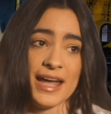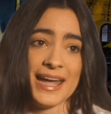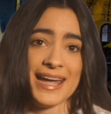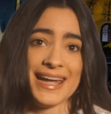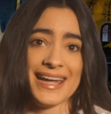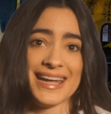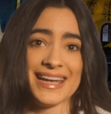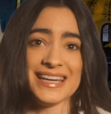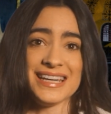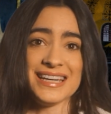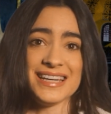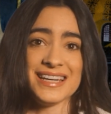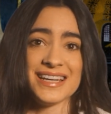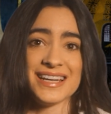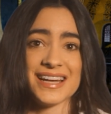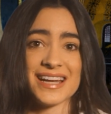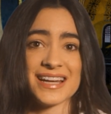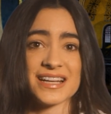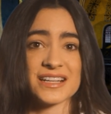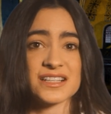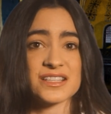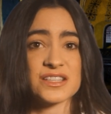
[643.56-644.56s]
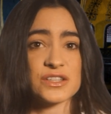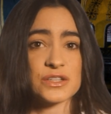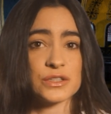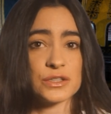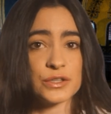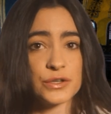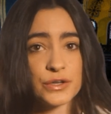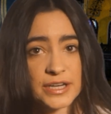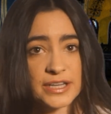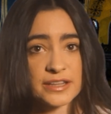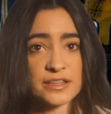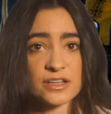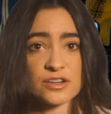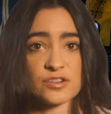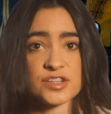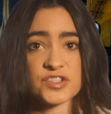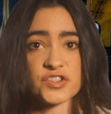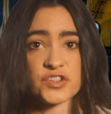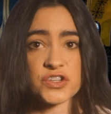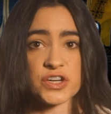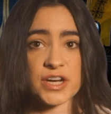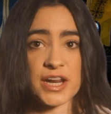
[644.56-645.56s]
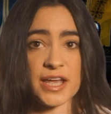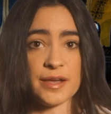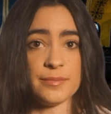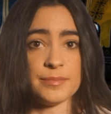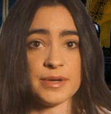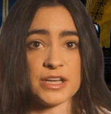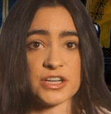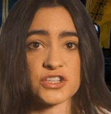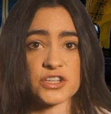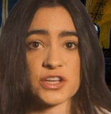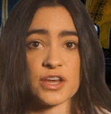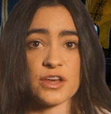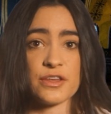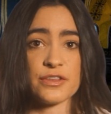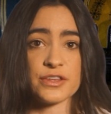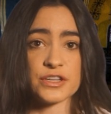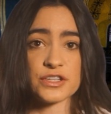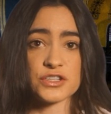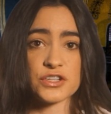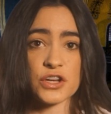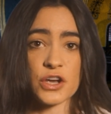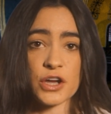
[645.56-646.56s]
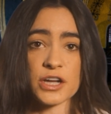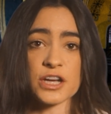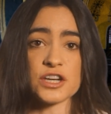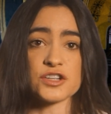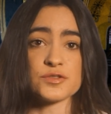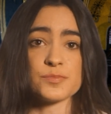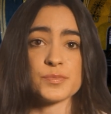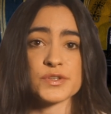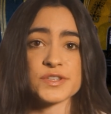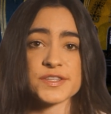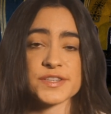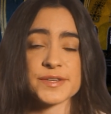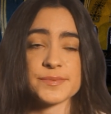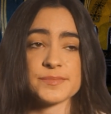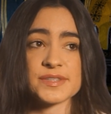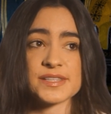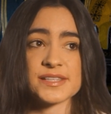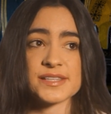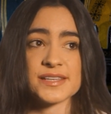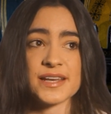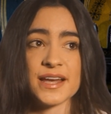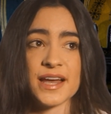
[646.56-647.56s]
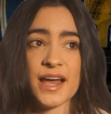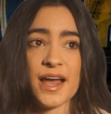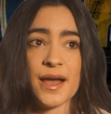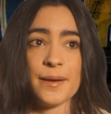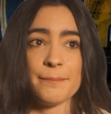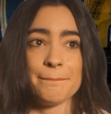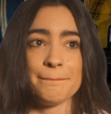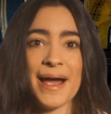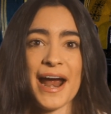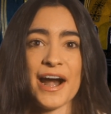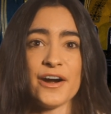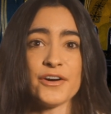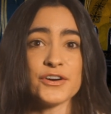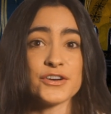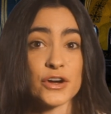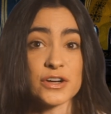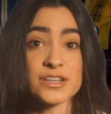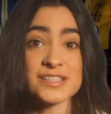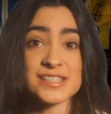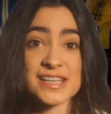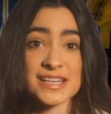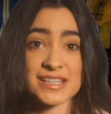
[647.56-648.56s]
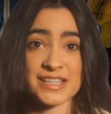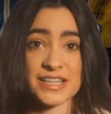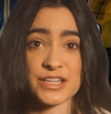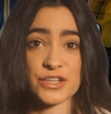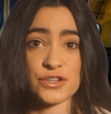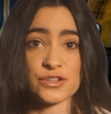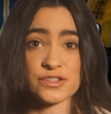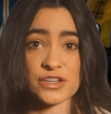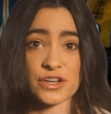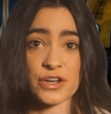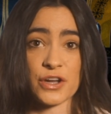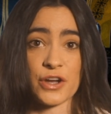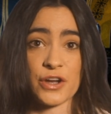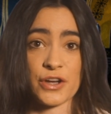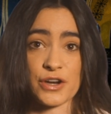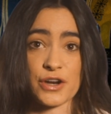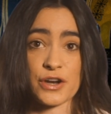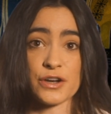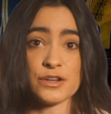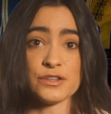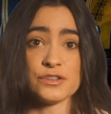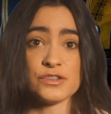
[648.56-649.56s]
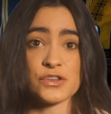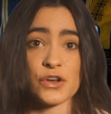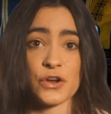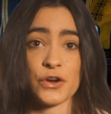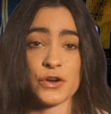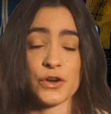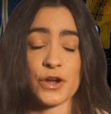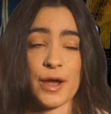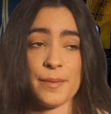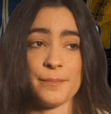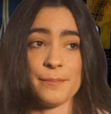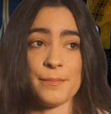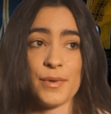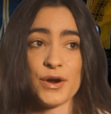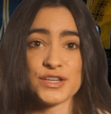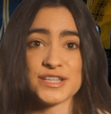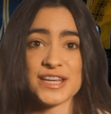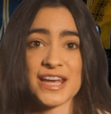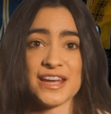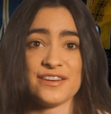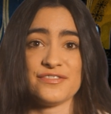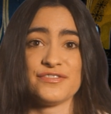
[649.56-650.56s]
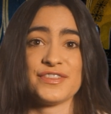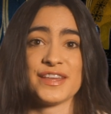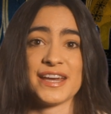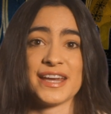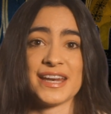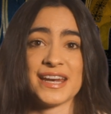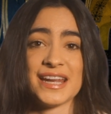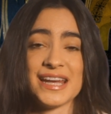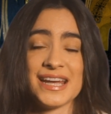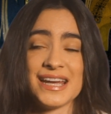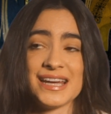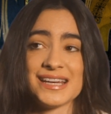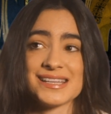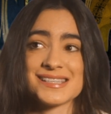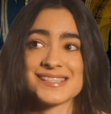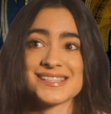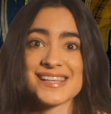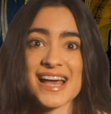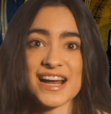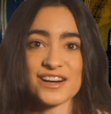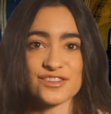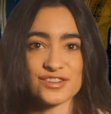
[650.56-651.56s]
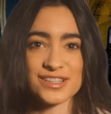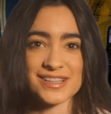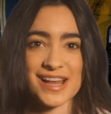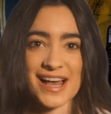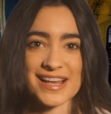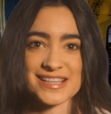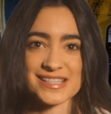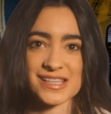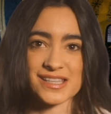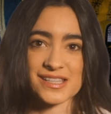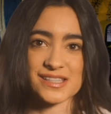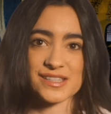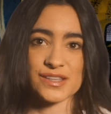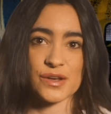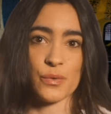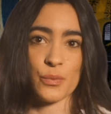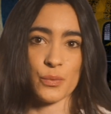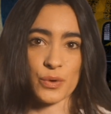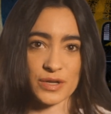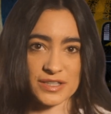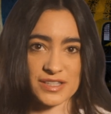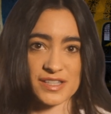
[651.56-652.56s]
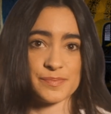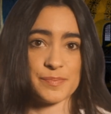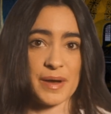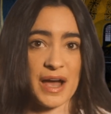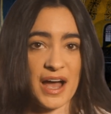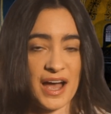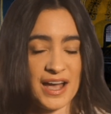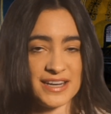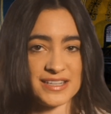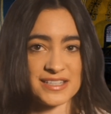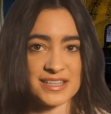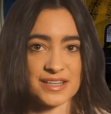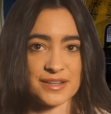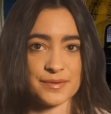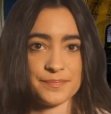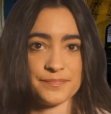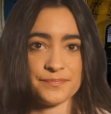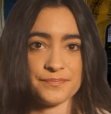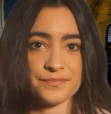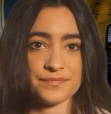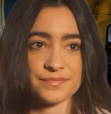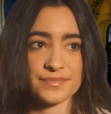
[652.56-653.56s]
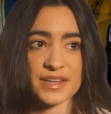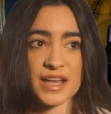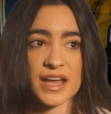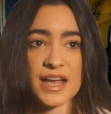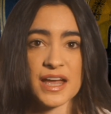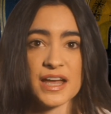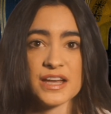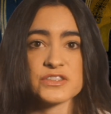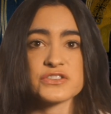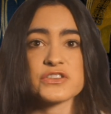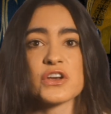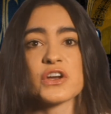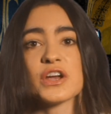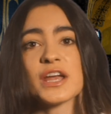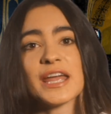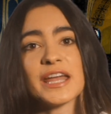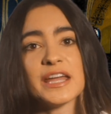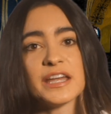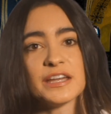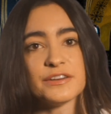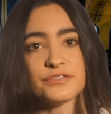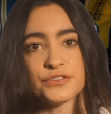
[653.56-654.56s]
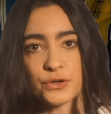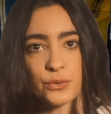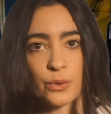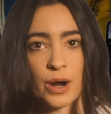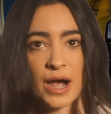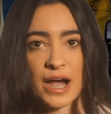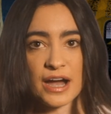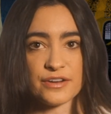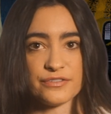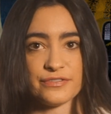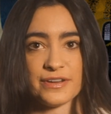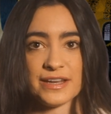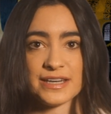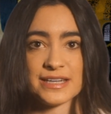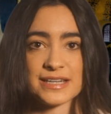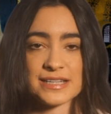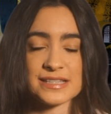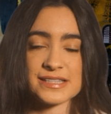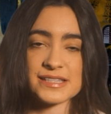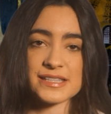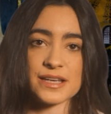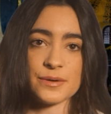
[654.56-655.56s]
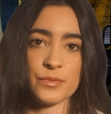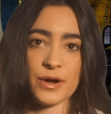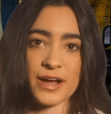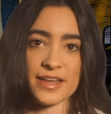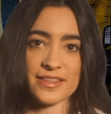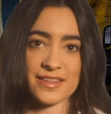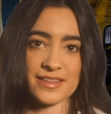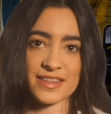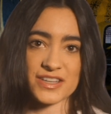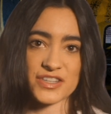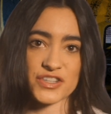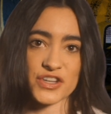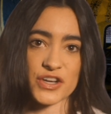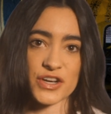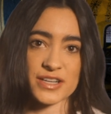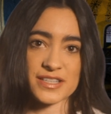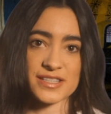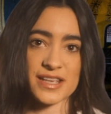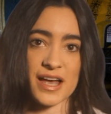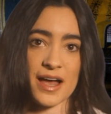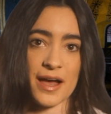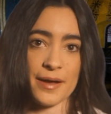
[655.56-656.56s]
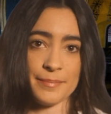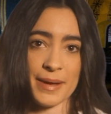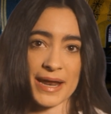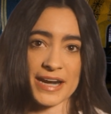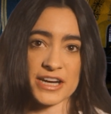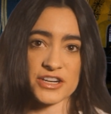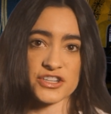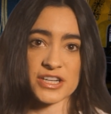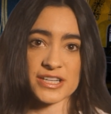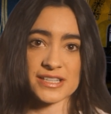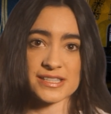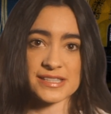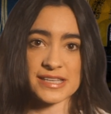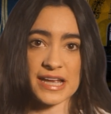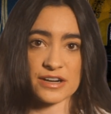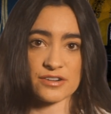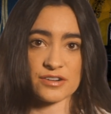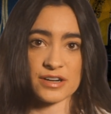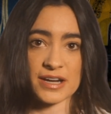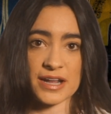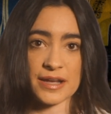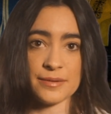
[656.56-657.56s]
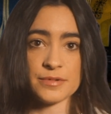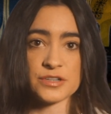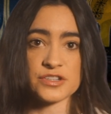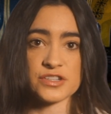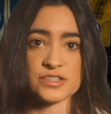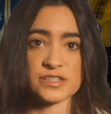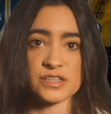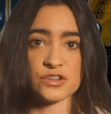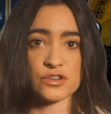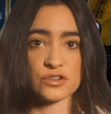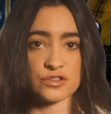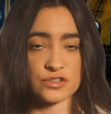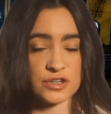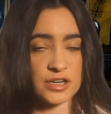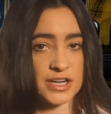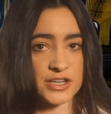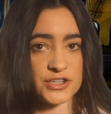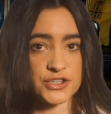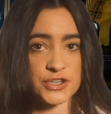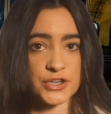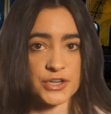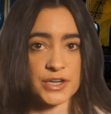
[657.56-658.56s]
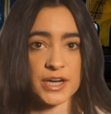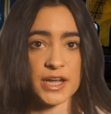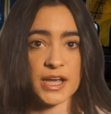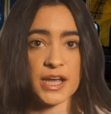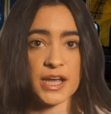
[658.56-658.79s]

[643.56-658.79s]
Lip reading: In excluding the Christian image, the Turkish Muslims paradoxically use a curtain, so a motif that sacralizes what's behind it. So if you are offended in some way that the Turks are banishing sacred images in your tradition,